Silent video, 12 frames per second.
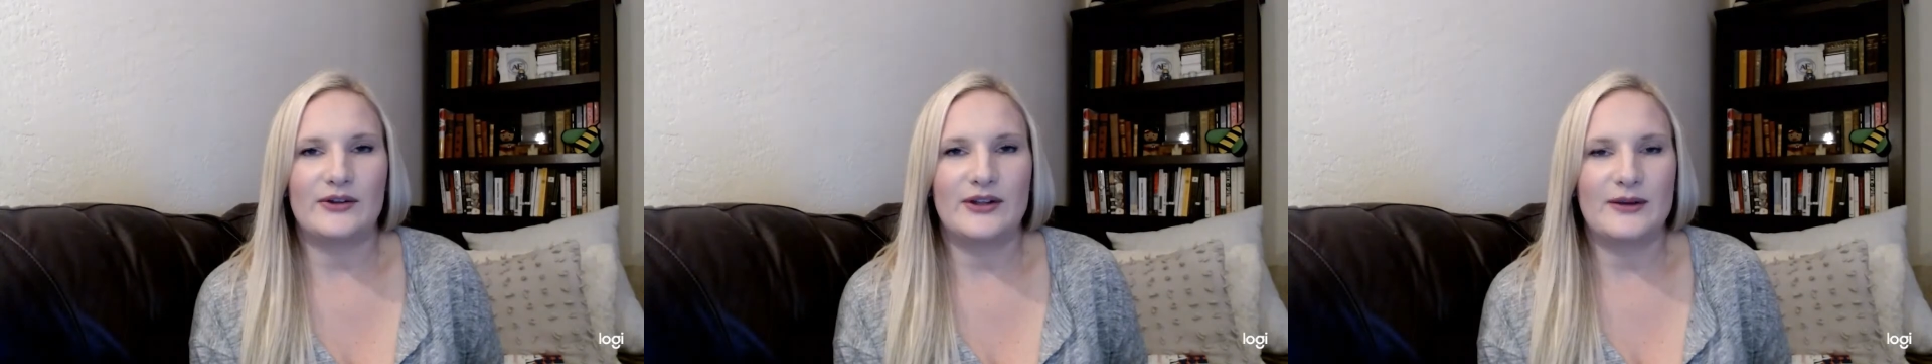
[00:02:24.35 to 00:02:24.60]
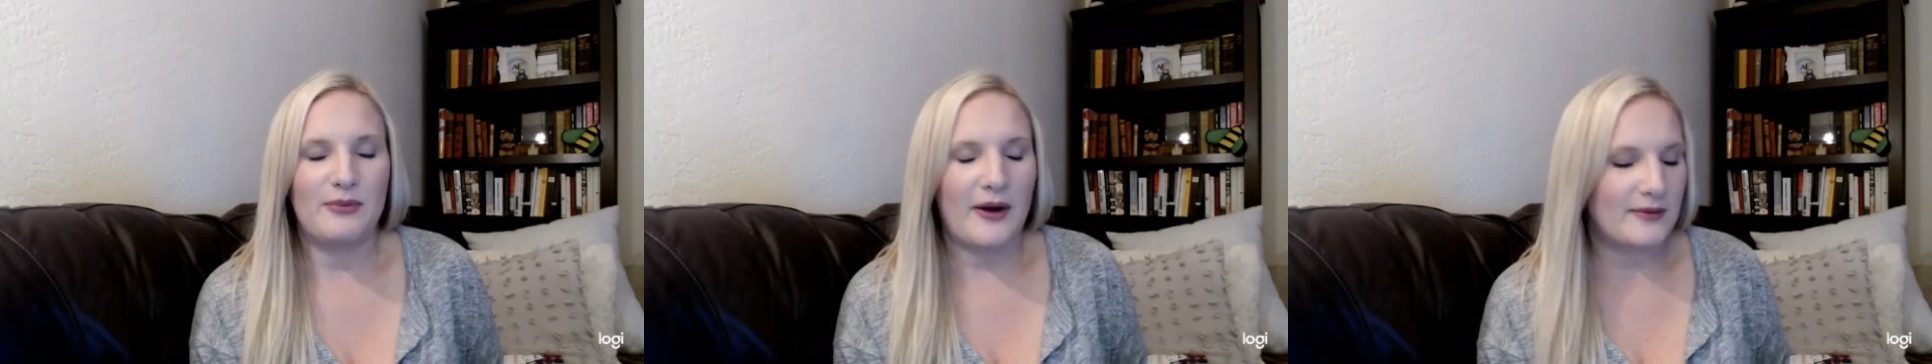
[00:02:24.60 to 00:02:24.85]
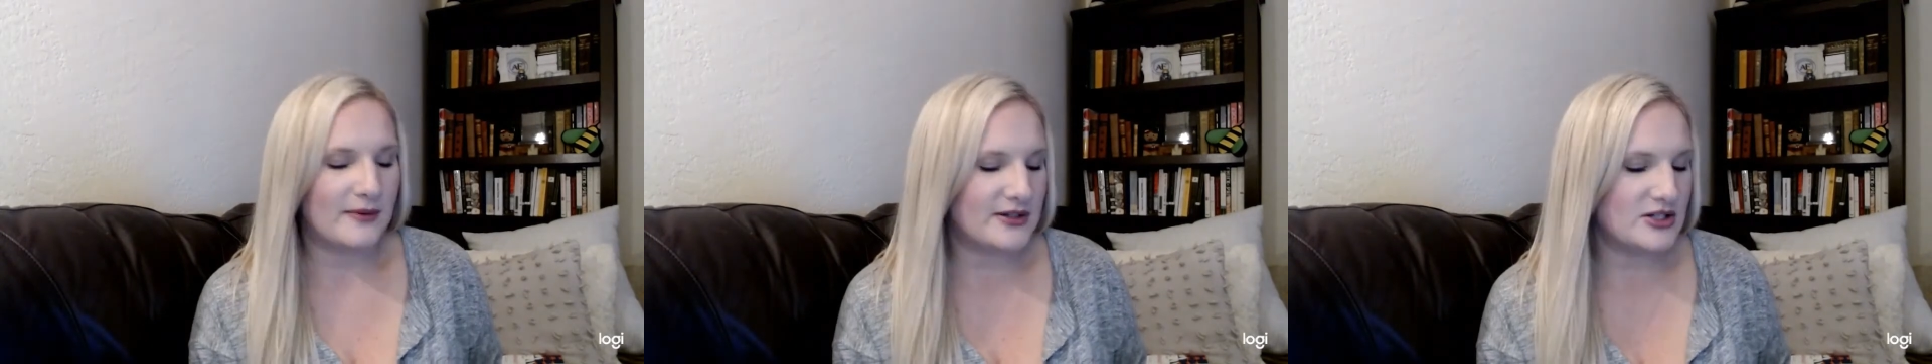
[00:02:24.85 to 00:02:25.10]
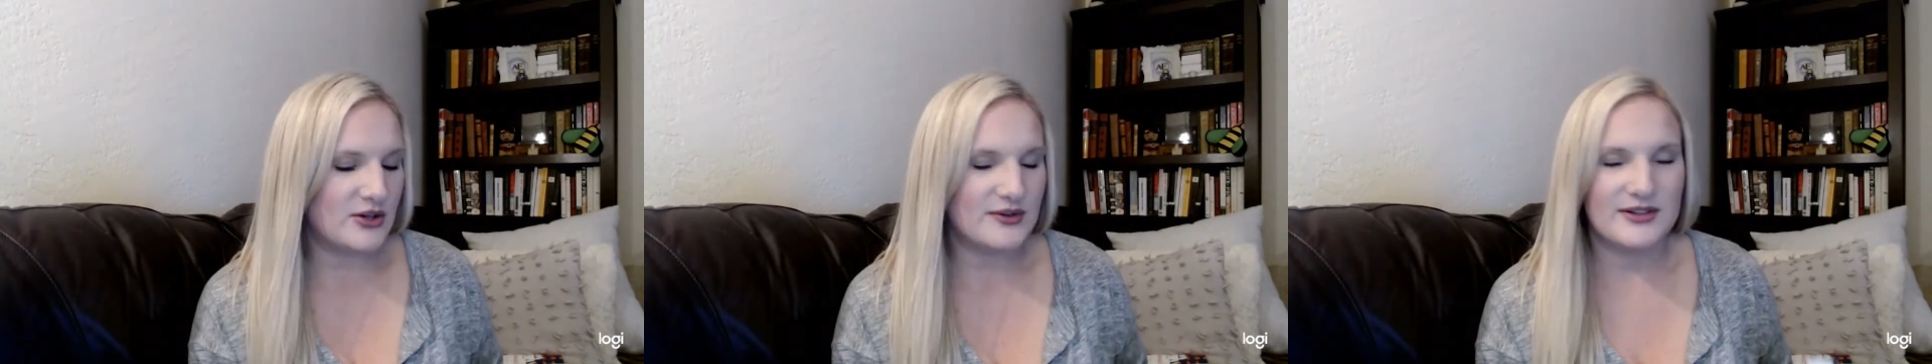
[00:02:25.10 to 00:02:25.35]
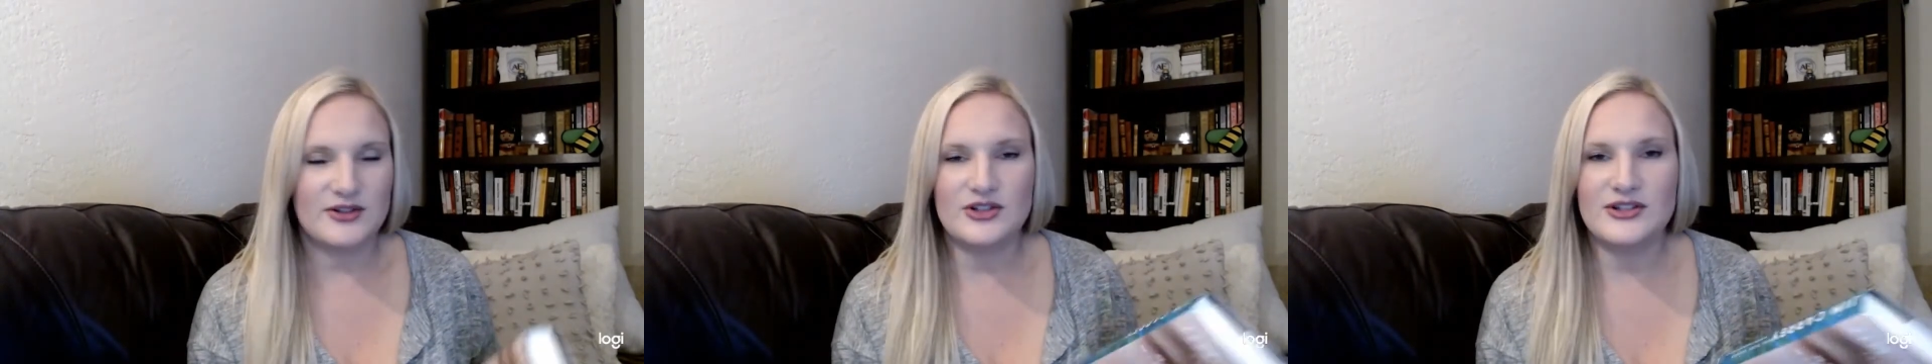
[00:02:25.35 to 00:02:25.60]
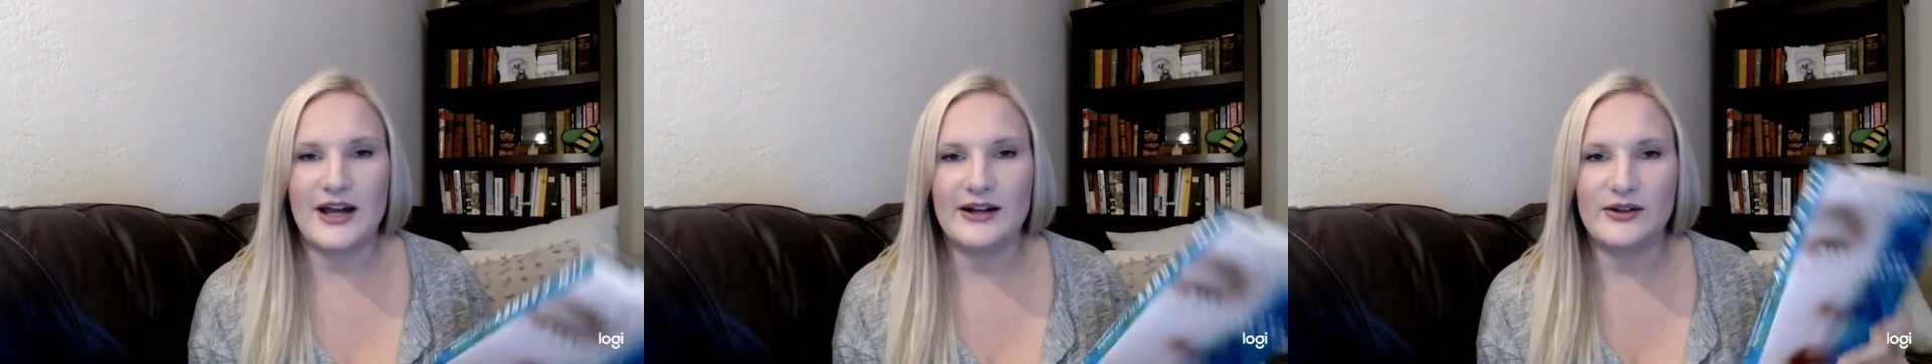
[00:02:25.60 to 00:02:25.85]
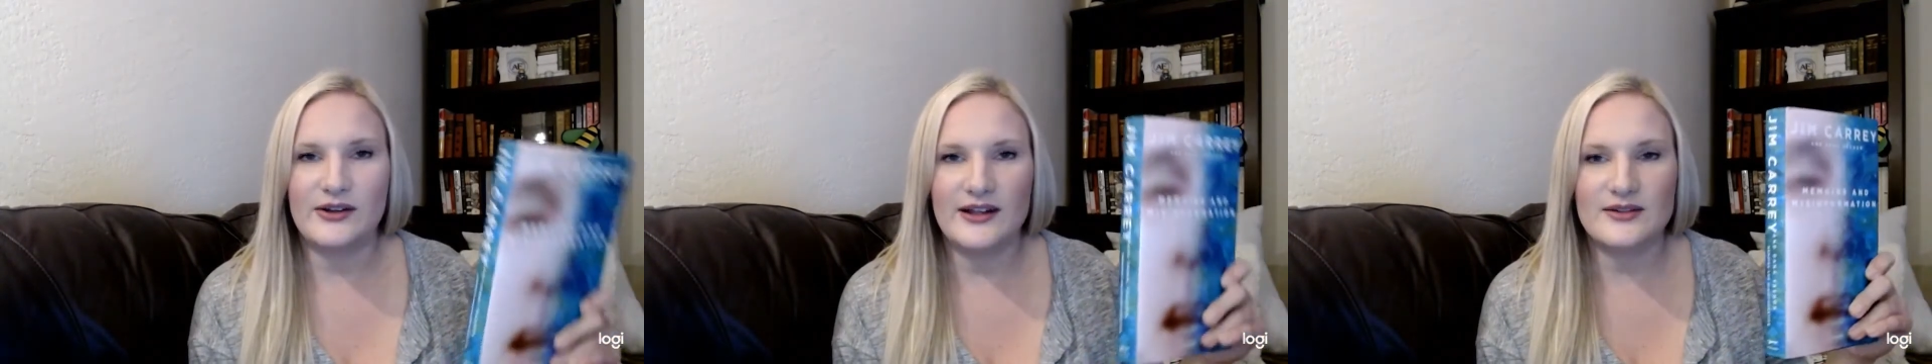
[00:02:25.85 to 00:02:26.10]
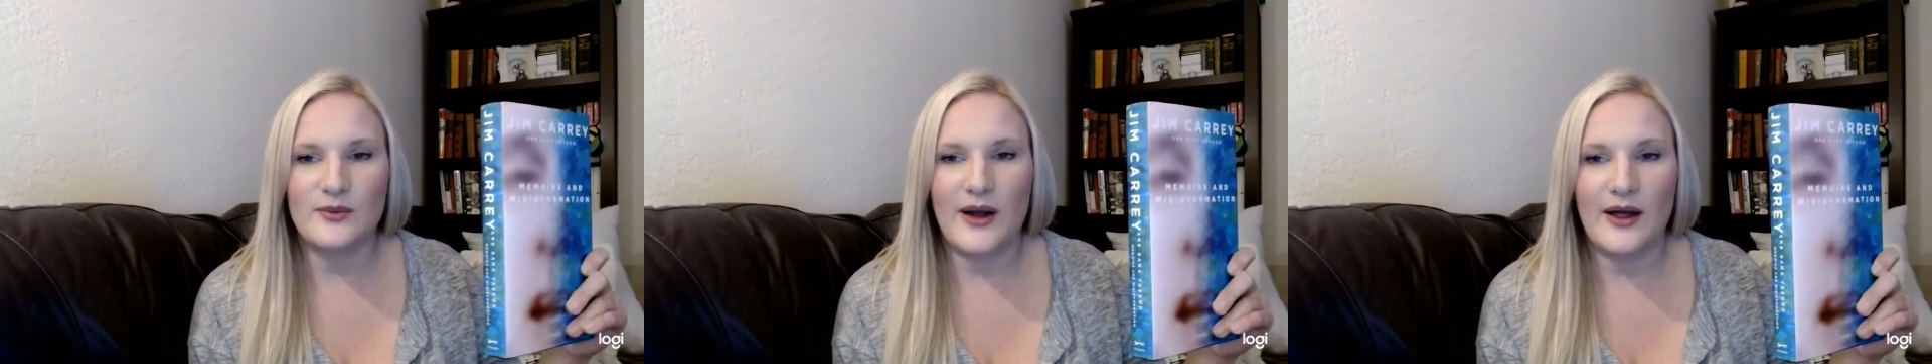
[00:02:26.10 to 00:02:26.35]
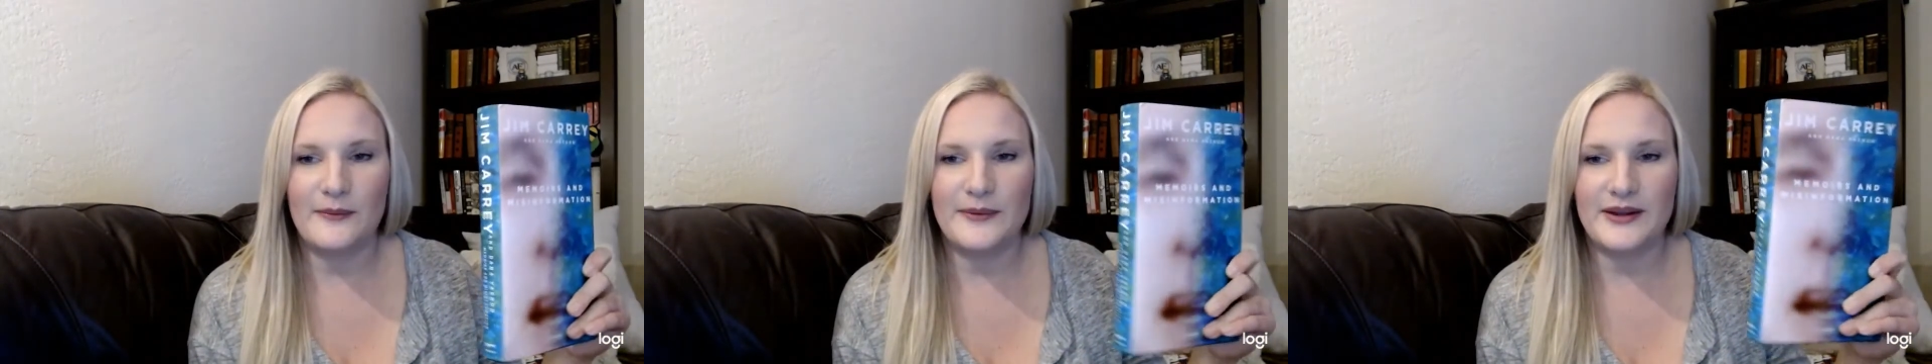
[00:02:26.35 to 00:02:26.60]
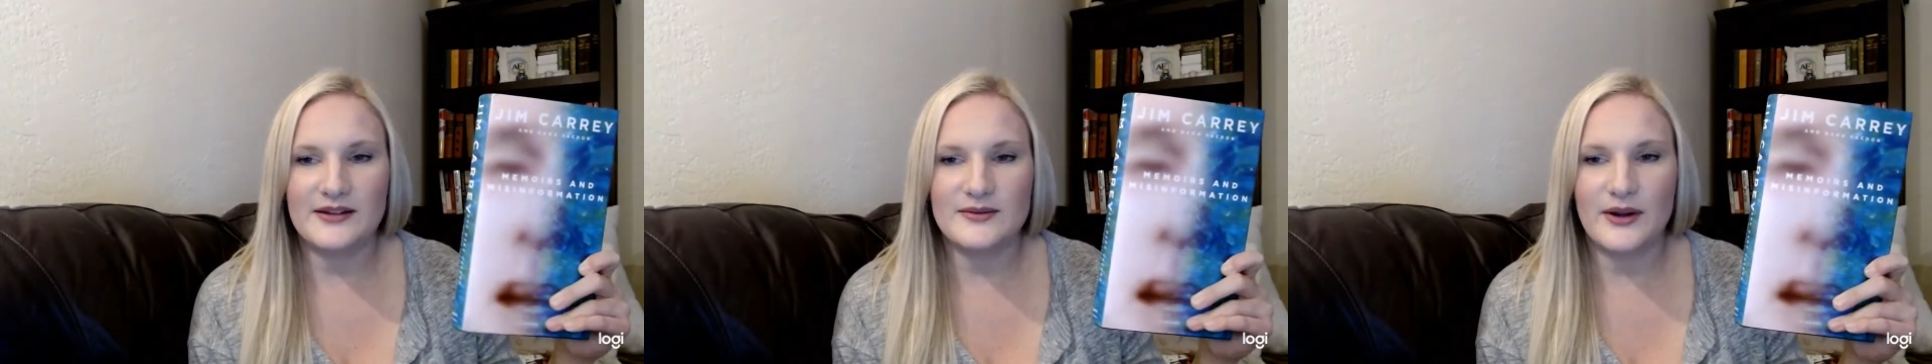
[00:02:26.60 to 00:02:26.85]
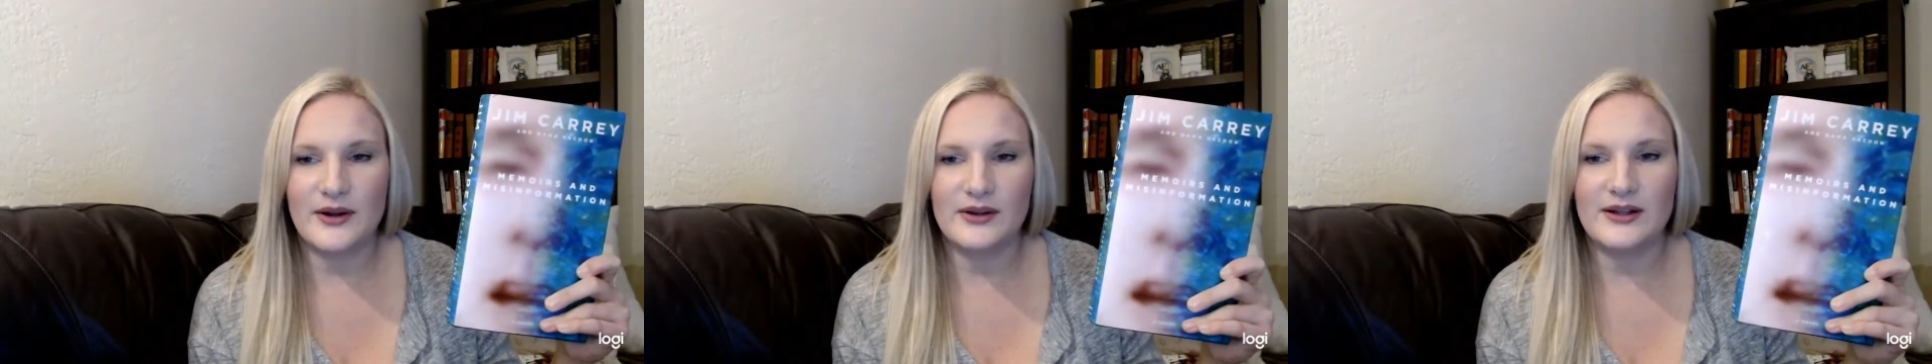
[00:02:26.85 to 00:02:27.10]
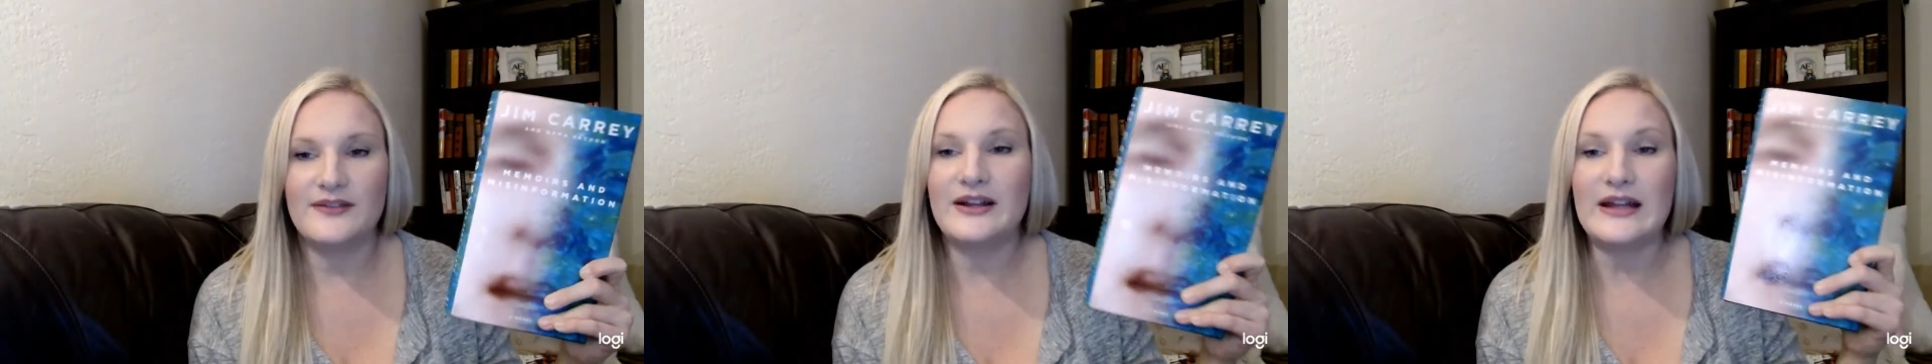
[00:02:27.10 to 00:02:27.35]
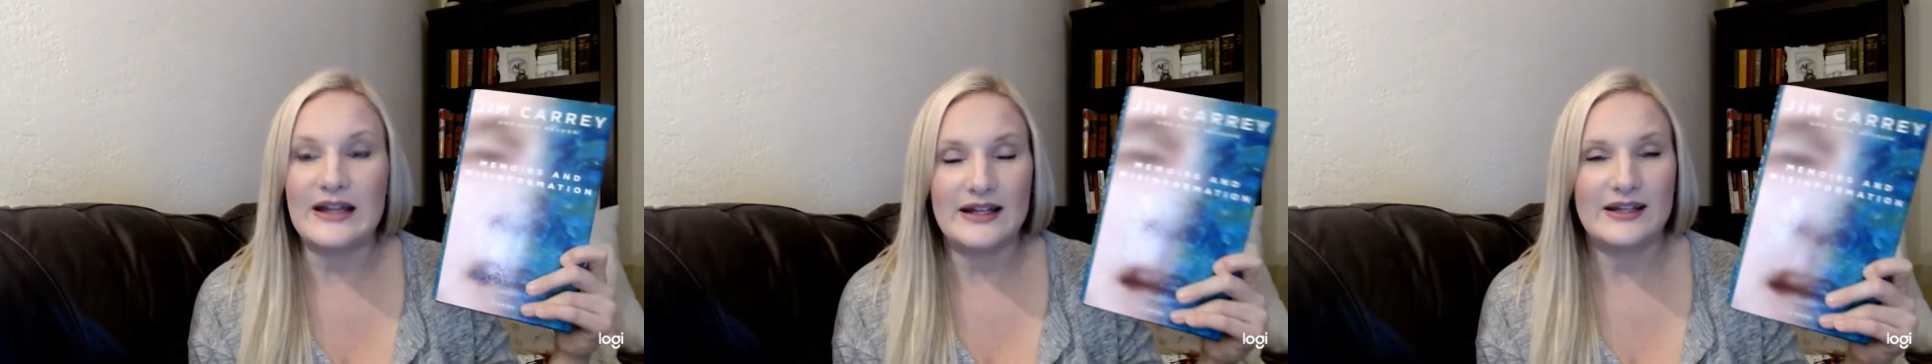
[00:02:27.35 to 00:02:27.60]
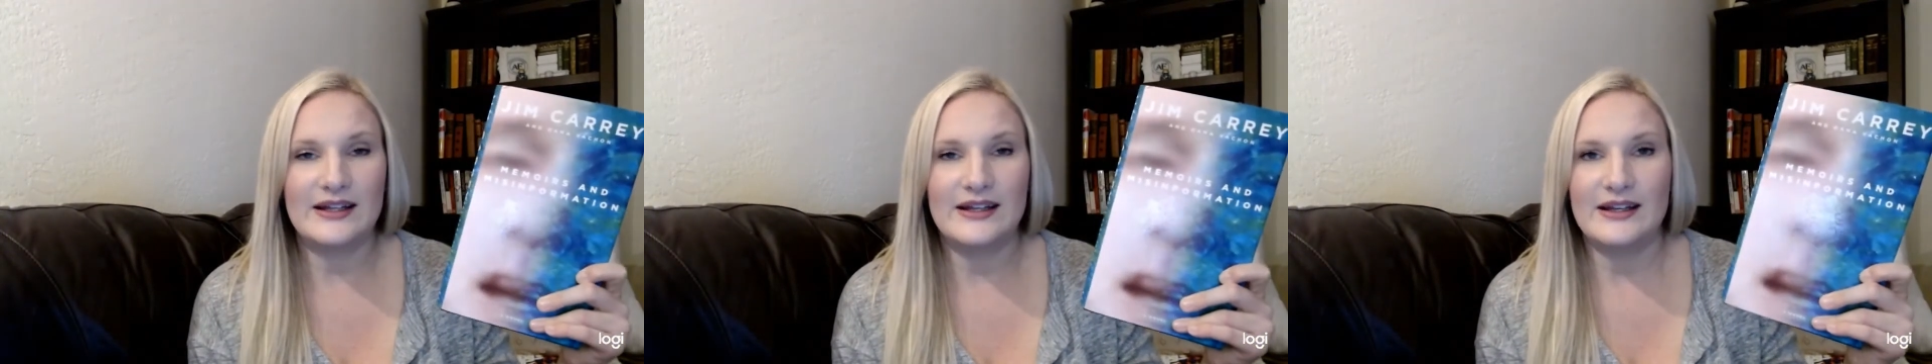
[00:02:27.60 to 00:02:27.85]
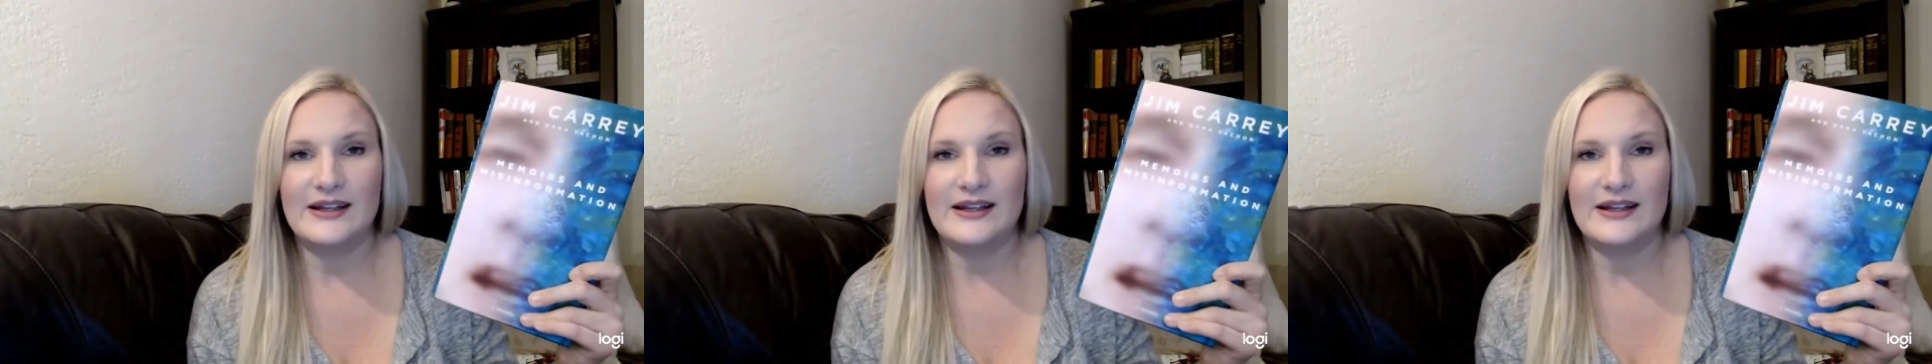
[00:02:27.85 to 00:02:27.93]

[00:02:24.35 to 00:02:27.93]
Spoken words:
he probably chose such a title as well because we are living in